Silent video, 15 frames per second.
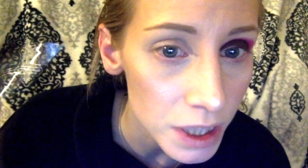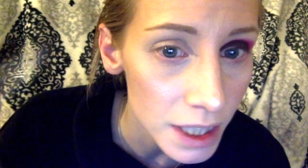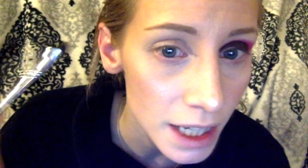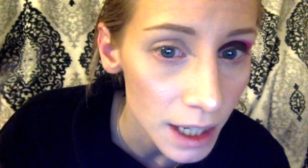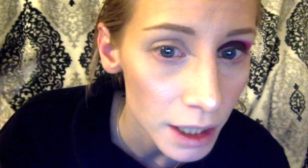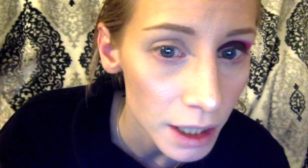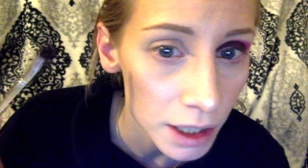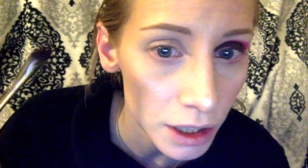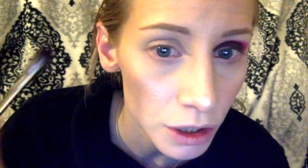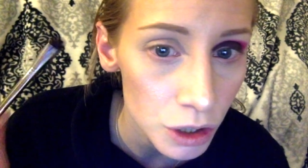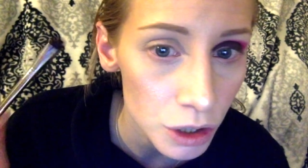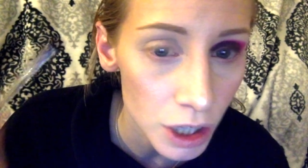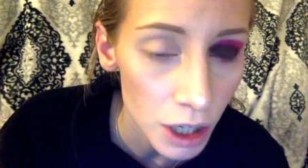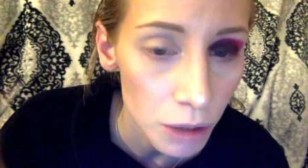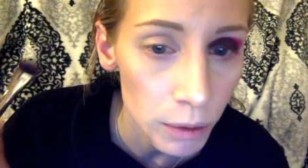this
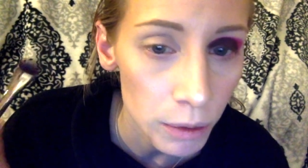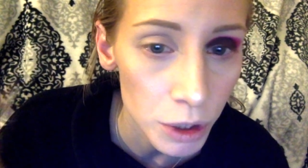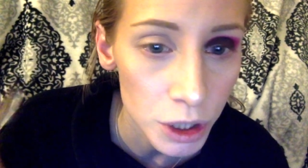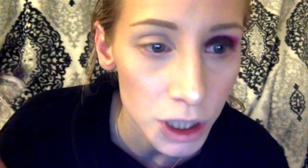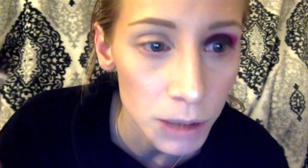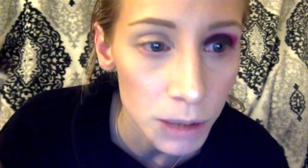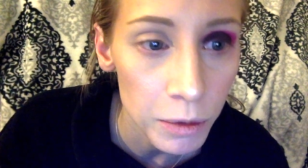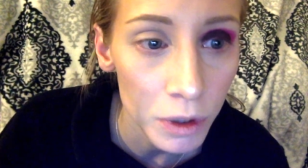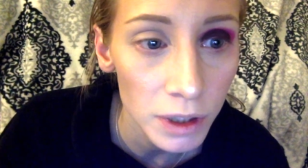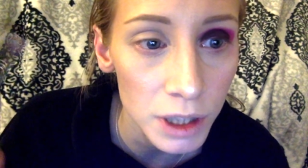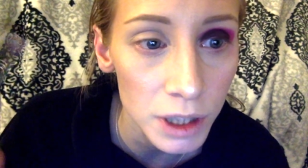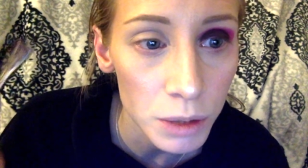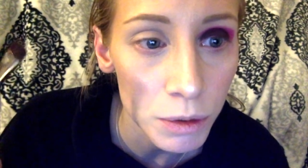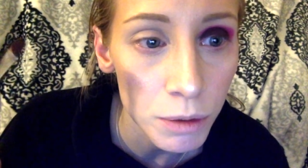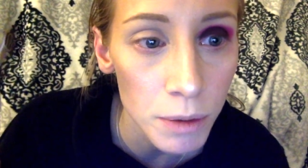eyeshadow brush anymore
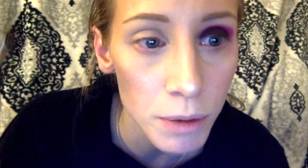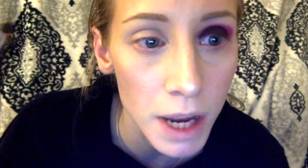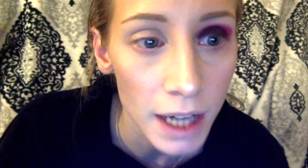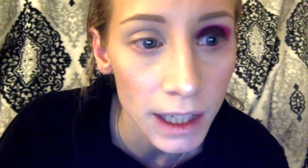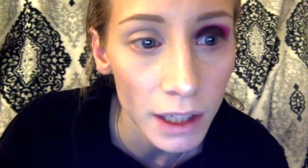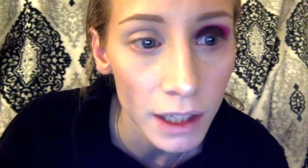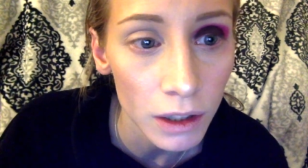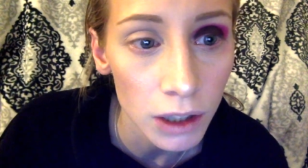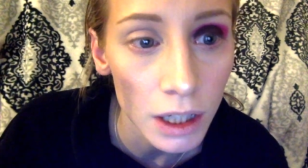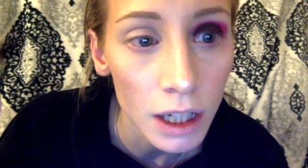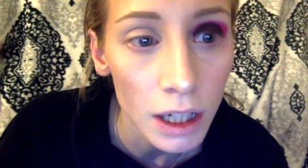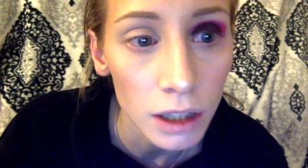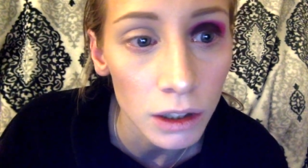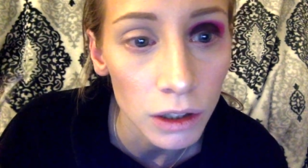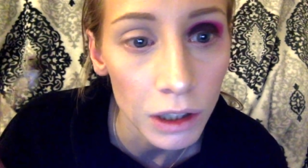unless we're packing on
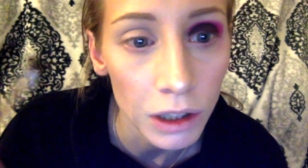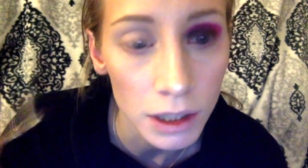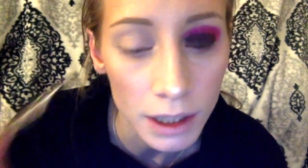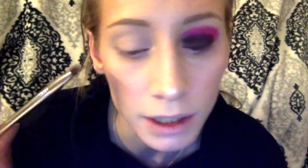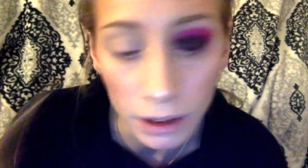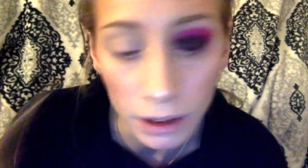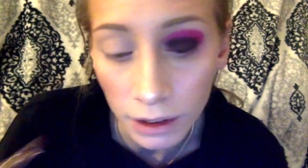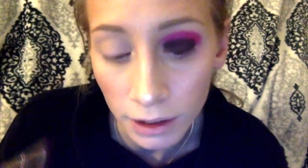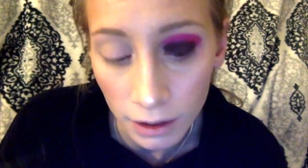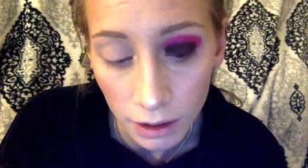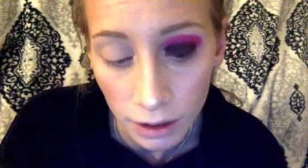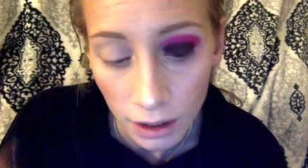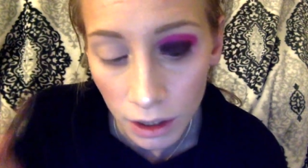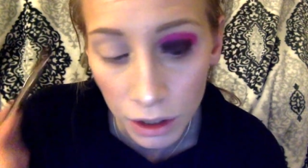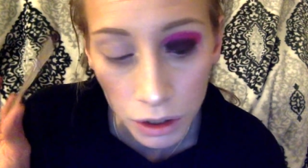color onto the
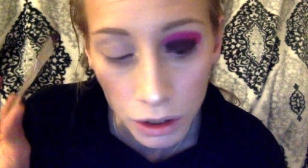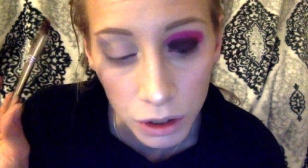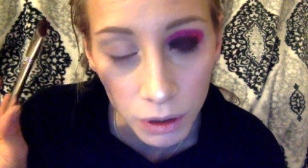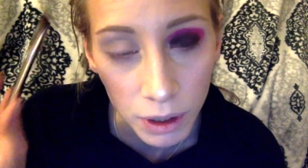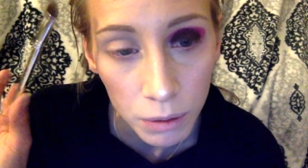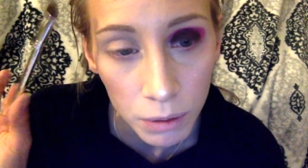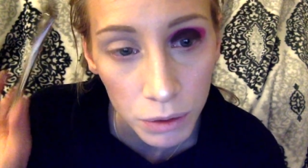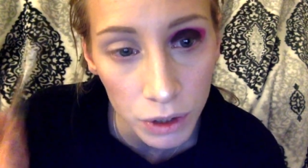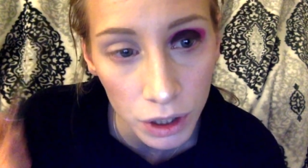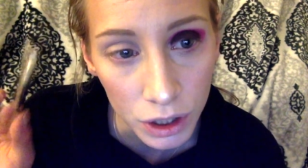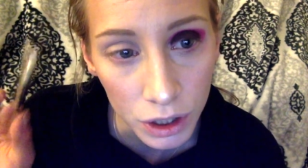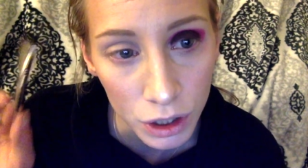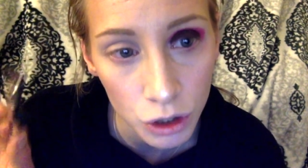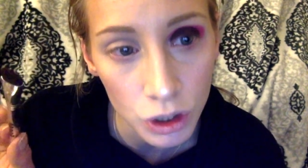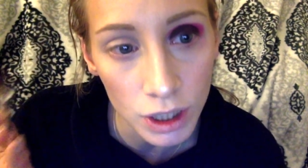lid. So I would
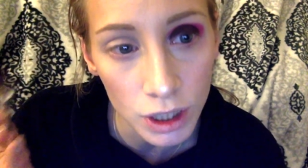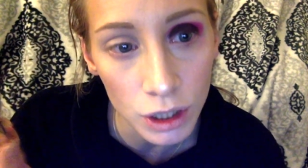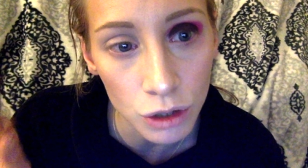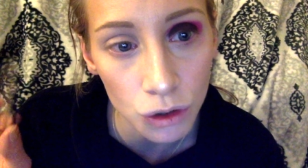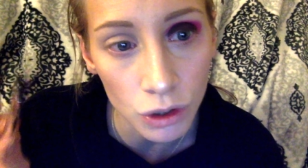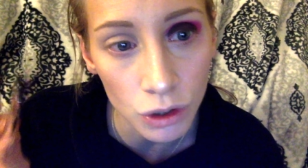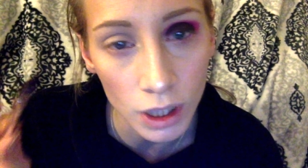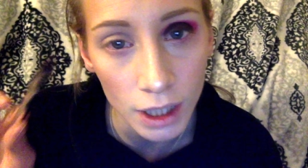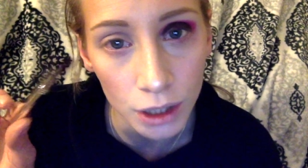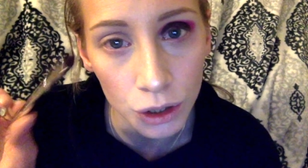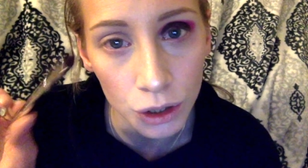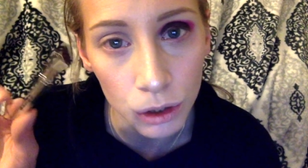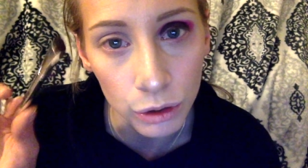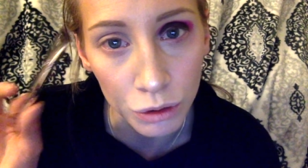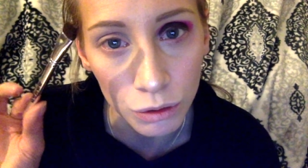not suggest trying
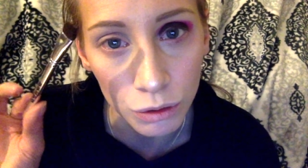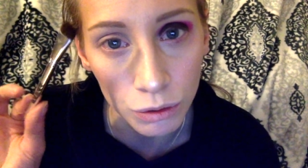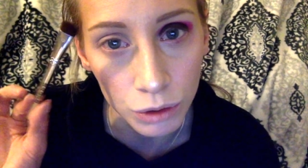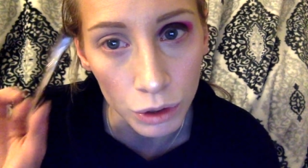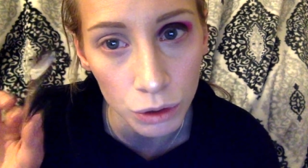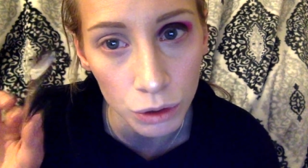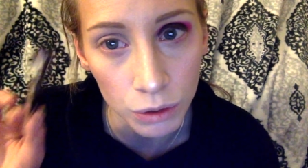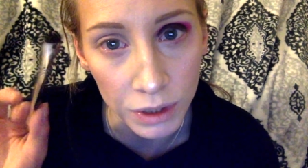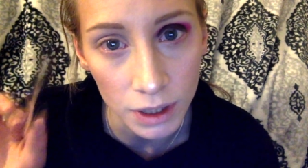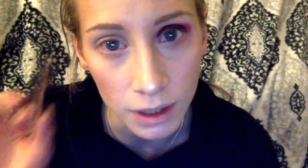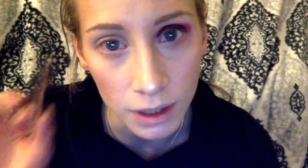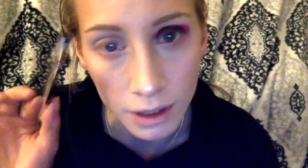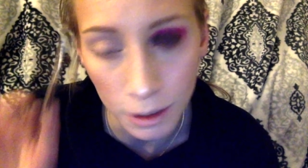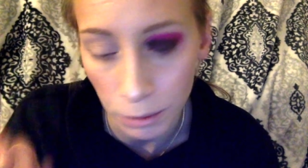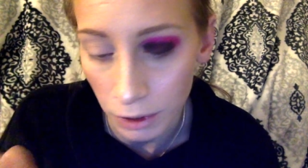to use
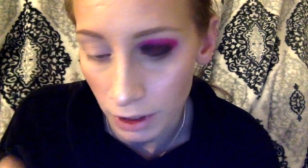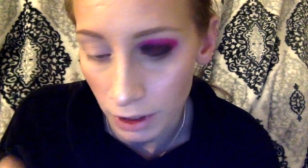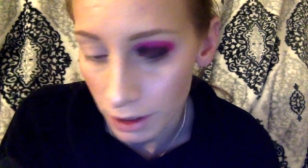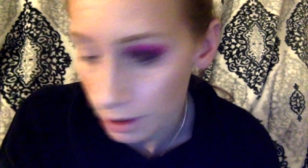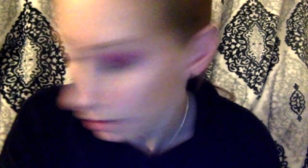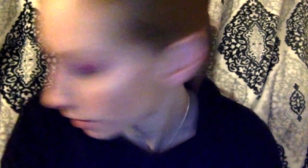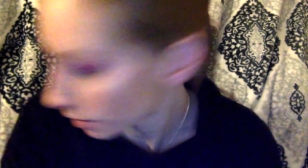this to blend.